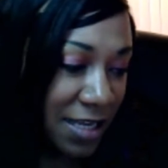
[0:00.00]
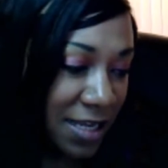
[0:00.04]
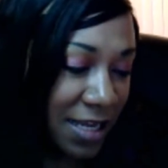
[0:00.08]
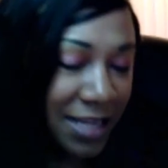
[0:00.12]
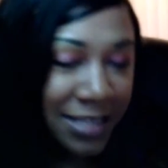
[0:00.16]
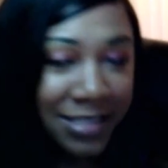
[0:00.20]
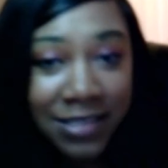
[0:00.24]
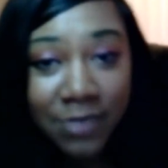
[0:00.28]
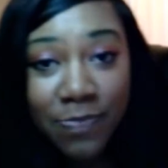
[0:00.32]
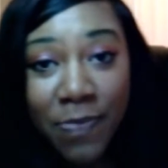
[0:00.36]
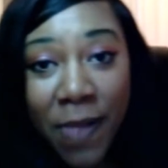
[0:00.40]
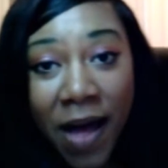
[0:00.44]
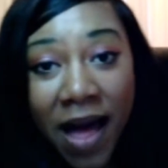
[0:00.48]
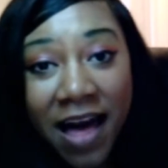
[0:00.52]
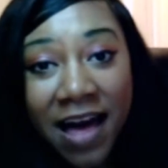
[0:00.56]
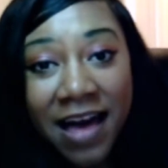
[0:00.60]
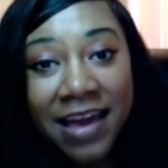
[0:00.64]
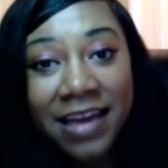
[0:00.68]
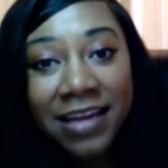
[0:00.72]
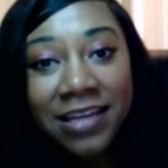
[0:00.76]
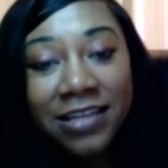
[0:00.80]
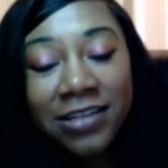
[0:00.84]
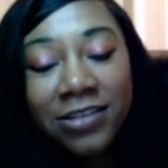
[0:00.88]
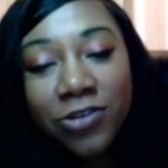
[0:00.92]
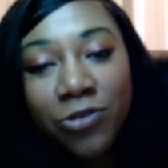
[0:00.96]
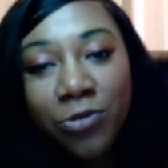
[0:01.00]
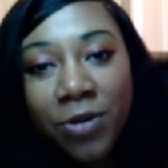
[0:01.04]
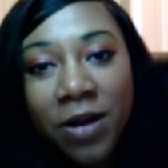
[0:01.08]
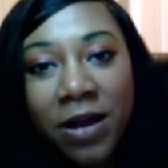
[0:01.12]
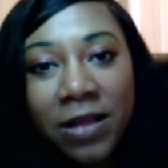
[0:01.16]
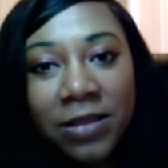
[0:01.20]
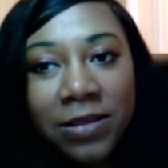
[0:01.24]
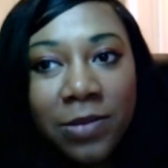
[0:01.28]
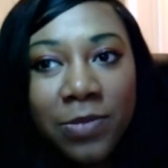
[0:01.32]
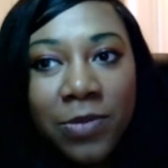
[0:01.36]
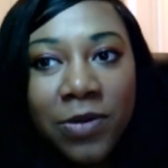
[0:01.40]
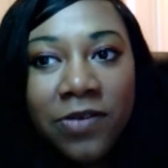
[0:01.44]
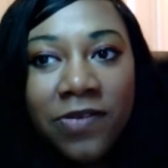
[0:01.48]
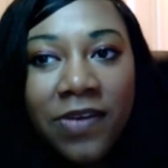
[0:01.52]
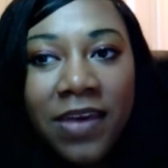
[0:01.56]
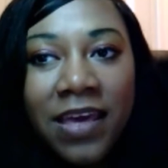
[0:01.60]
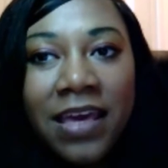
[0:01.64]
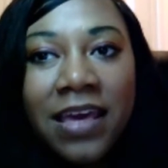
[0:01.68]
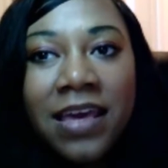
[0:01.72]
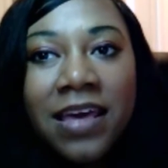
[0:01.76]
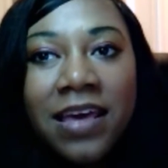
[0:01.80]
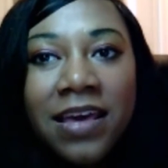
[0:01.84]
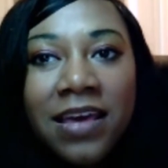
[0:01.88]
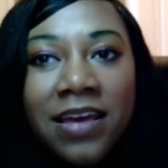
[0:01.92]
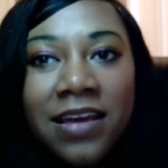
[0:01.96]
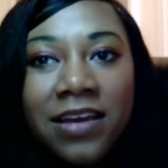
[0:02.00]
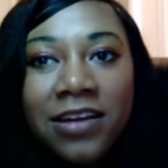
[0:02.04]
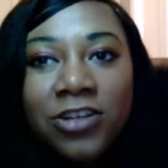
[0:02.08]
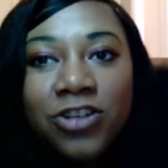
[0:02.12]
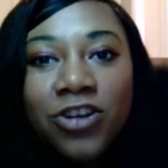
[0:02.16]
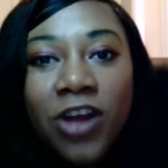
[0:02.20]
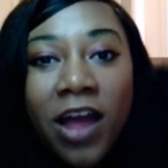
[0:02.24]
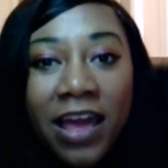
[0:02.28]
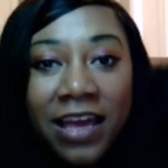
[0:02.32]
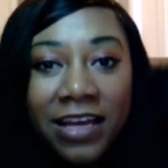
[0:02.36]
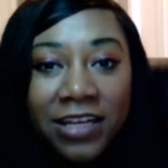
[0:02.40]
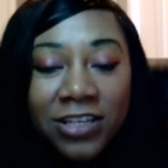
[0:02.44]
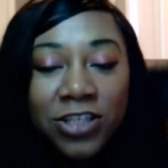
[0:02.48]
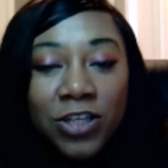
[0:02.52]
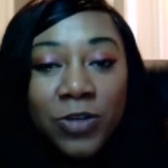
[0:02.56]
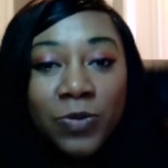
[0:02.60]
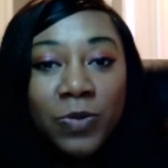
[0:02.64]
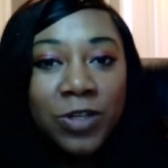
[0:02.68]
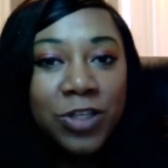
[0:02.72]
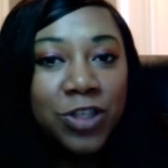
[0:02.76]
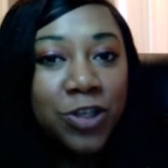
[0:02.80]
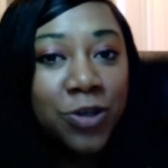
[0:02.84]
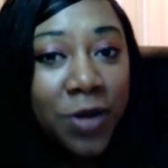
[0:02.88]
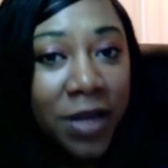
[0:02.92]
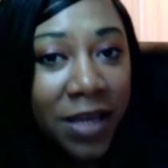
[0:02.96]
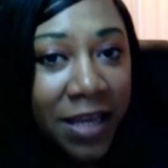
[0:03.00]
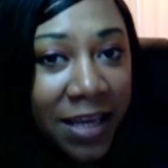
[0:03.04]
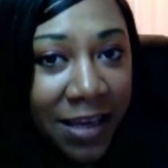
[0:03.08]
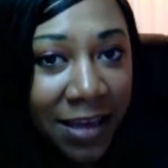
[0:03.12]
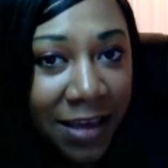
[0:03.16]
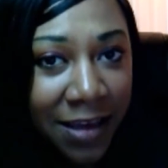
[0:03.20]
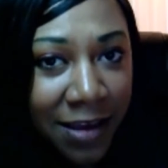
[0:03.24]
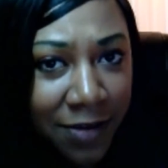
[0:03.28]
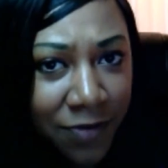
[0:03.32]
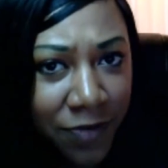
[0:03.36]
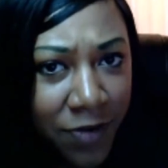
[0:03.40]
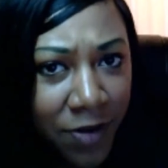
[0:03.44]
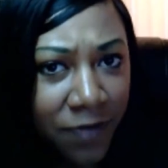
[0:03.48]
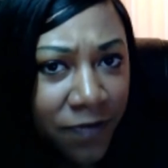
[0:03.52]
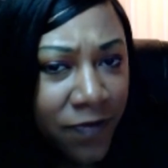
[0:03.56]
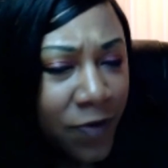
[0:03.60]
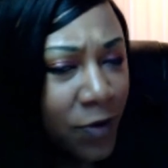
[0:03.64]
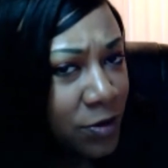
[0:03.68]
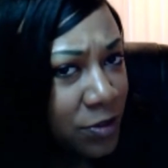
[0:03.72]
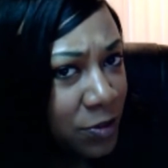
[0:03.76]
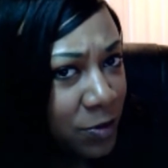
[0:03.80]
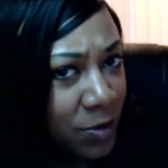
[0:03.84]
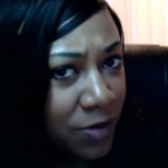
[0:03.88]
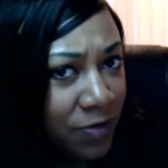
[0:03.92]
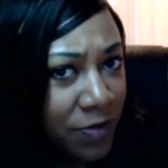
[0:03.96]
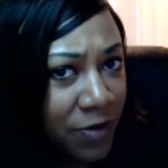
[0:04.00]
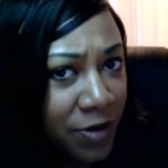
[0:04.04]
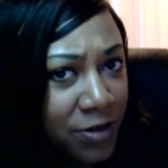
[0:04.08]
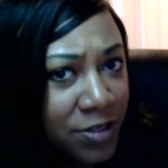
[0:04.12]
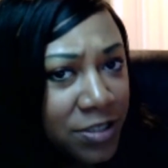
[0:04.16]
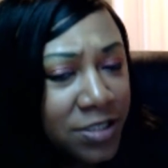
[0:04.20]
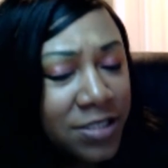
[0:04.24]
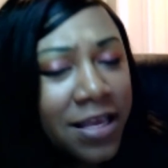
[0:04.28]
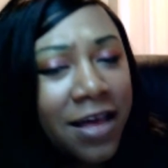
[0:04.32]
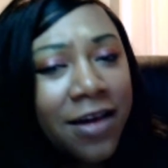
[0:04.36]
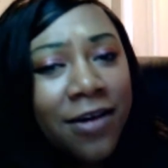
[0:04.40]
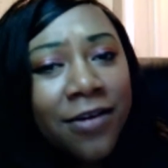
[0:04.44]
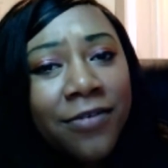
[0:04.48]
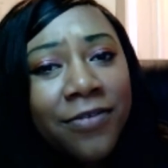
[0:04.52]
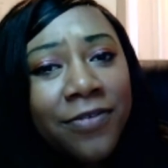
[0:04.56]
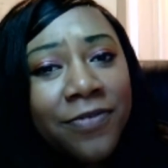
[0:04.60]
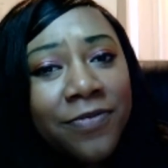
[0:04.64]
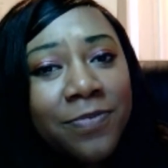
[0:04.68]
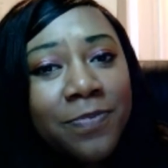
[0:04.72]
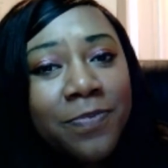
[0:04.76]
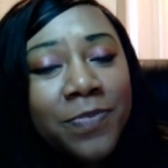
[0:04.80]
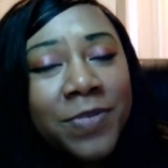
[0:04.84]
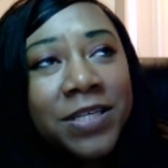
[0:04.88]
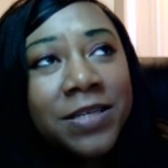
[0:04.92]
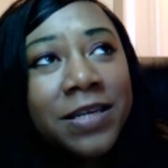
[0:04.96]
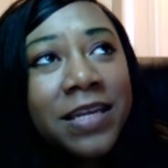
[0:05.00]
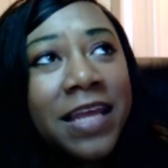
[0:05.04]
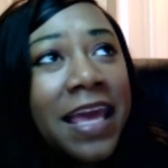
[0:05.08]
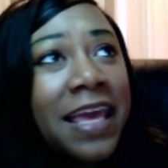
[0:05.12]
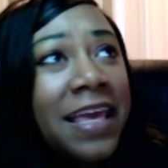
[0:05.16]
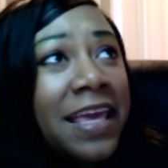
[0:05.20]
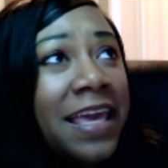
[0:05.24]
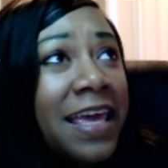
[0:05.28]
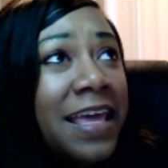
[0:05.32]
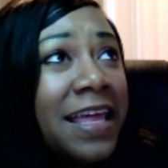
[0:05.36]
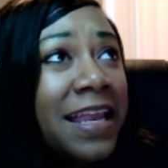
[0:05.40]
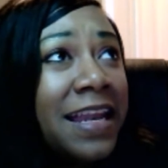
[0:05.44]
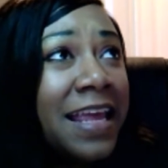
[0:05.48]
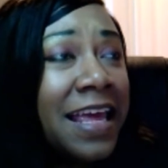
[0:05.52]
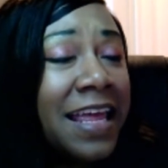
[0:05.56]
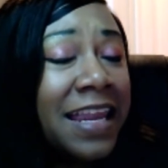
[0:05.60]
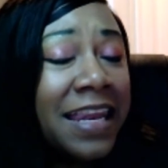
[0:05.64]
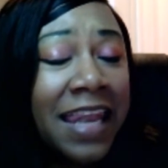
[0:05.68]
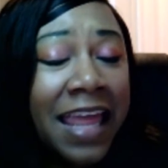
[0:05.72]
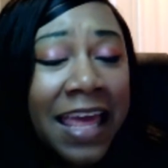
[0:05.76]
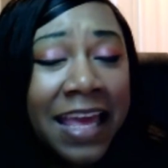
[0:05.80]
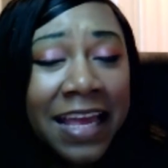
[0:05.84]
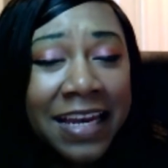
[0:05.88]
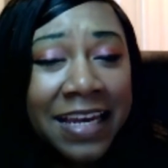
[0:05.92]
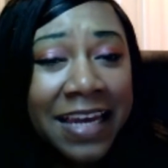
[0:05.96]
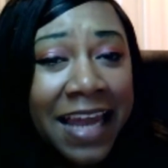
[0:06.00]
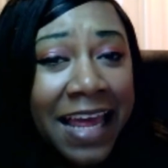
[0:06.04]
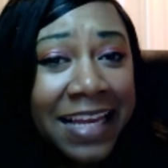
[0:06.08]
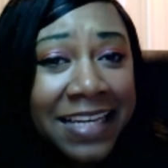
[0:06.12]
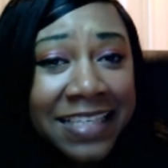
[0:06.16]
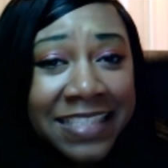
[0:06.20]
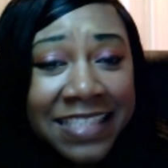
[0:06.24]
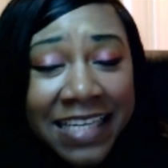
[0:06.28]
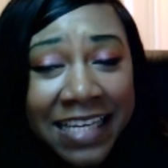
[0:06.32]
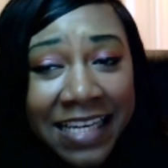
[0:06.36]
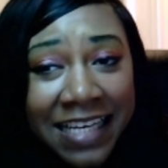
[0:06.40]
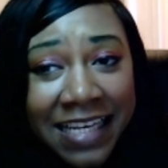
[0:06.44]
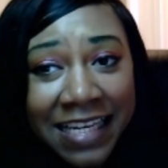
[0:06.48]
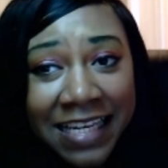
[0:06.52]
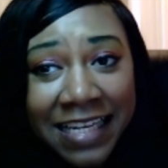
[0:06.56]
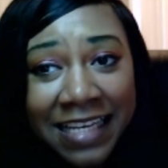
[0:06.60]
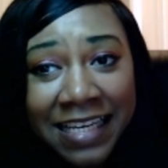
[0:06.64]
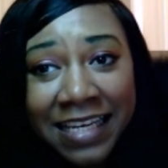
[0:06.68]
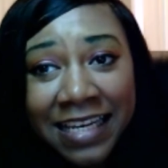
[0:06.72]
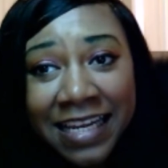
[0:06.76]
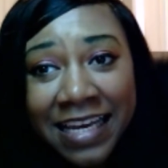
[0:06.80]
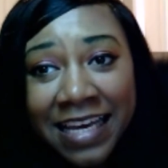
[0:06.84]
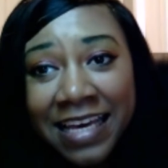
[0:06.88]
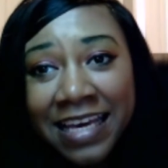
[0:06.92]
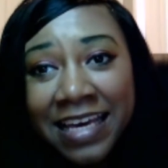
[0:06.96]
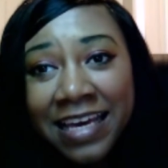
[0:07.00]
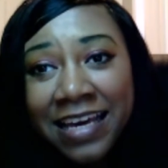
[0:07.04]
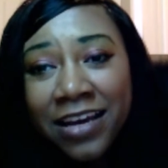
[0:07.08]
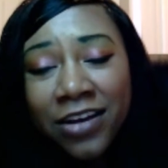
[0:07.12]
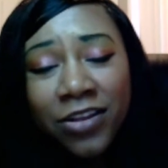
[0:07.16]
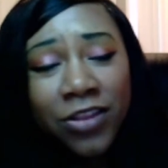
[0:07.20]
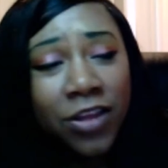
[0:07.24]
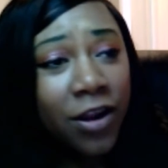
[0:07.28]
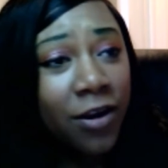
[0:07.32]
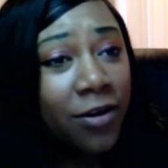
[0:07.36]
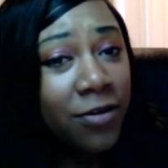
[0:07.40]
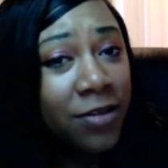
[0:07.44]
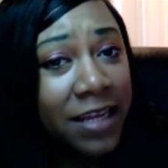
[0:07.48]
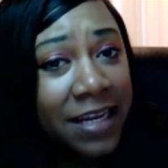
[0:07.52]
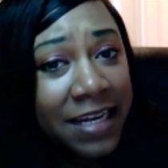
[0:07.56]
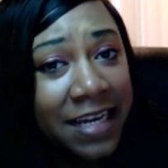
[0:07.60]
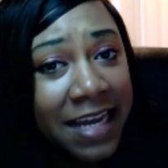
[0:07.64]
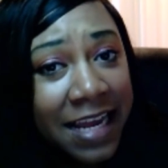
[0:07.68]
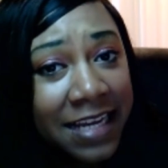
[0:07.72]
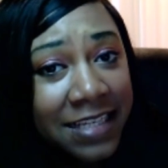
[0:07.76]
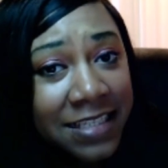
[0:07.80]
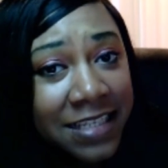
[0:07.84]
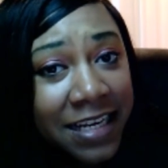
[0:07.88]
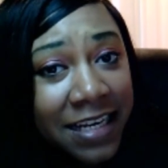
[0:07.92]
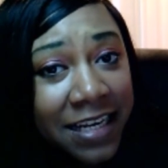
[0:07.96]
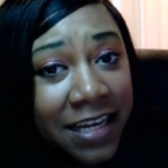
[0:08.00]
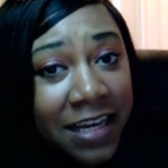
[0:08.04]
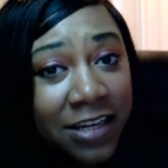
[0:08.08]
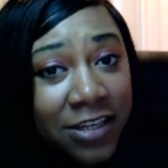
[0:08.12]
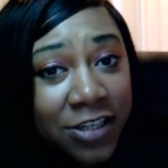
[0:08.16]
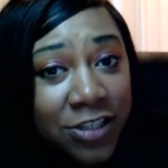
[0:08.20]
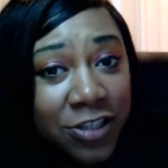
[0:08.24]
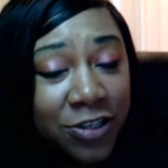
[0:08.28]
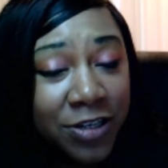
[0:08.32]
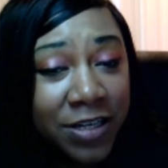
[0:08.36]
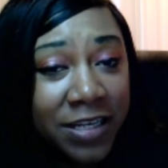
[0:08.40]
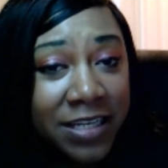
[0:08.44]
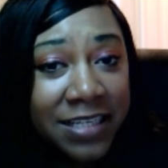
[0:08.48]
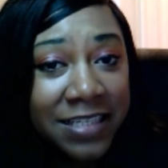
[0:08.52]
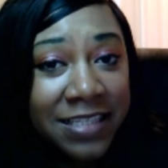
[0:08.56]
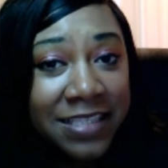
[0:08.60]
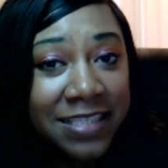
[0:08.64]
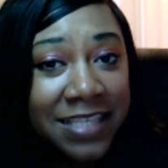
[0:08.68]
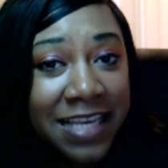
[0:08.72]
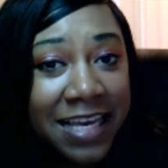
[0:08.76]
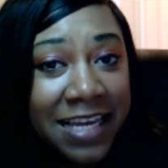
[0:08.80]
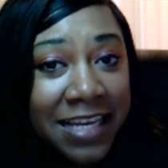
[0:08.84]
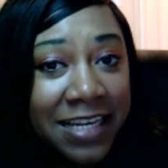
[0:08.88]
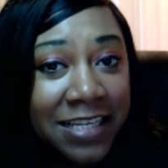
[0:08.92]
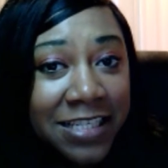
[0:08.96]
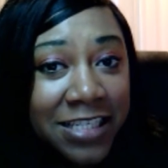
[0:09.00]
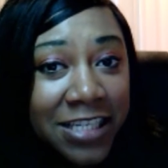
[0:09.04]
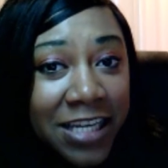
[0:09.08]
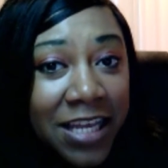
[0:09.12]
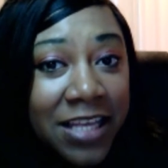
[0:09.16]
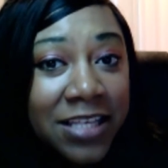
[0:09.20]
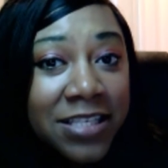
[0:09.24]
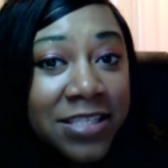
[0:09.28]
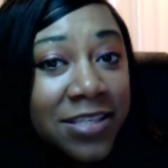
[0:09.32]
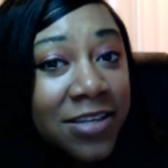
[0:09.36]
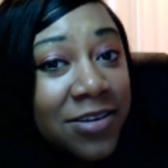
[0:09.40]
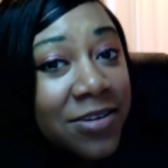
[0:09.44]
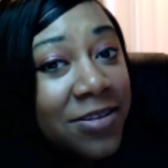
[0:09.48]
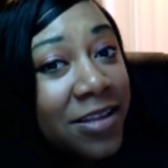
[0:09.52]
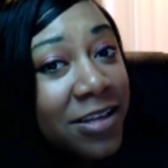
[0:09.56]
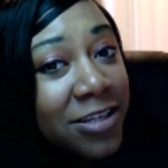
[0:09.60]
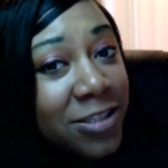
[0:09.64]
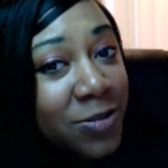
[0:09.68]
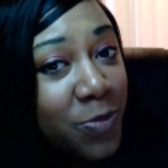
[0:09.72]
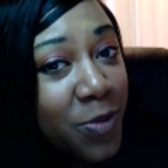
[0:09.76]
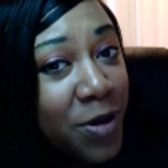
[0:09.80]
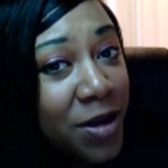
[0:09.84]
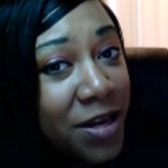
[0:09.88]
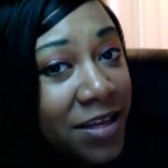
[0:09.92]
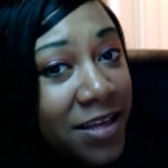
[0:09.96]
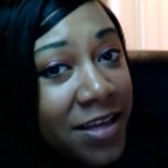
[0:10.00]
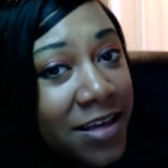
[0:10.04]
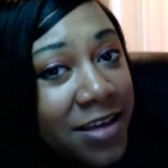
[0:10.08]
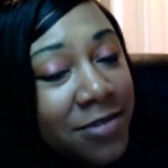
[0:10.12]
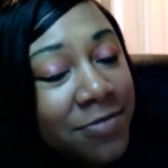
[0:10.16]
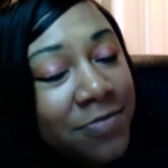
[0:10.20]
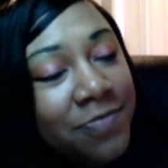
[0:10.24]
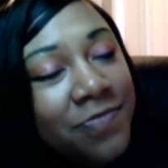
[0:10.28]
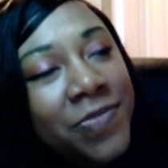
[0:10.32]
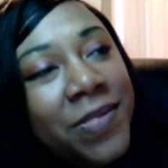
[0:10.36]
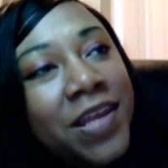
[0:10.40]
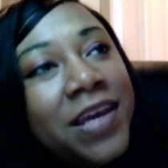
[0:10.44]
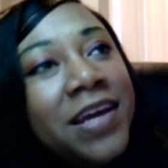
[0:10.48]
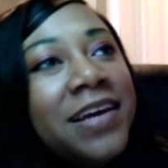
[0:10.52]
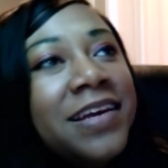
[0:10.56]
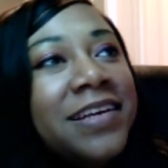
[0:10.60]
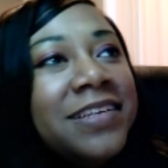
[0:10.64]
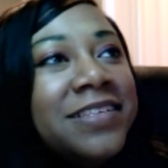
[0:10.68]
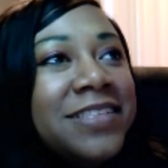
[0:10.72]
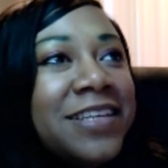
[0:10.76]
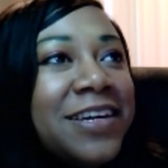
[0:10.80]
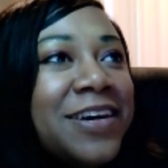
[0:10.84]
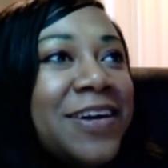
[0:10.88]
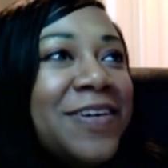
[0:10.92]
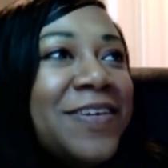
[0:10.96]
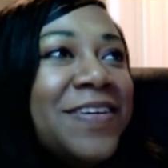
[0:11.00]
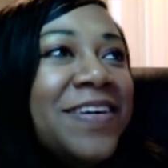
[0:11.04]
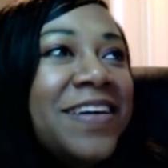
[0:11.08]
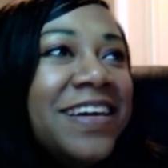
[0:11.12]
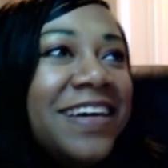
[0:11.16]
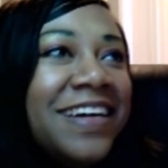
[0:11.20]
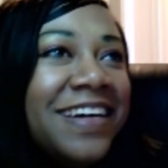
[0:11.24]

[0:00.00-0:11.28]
a spy throughout the movie, trying to retrieve a photo of herself taken in like the early 1900s, and she still looks pretty good. So